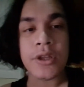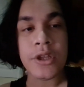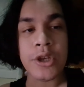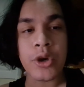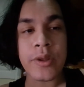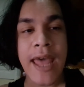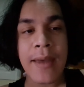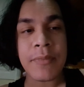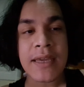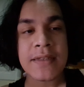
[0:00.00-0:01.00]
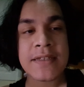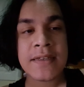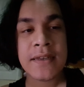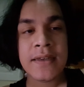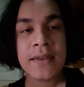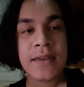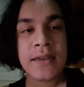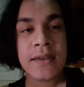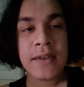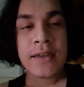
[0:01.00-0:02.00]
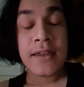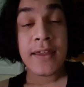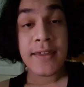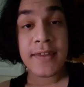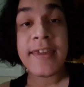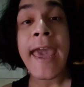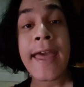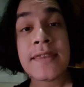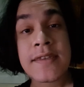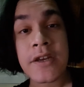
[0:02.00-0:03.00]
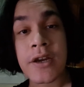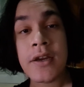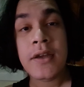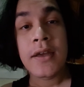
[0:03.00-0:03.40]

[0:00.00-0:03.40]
You know what that means? Cancer.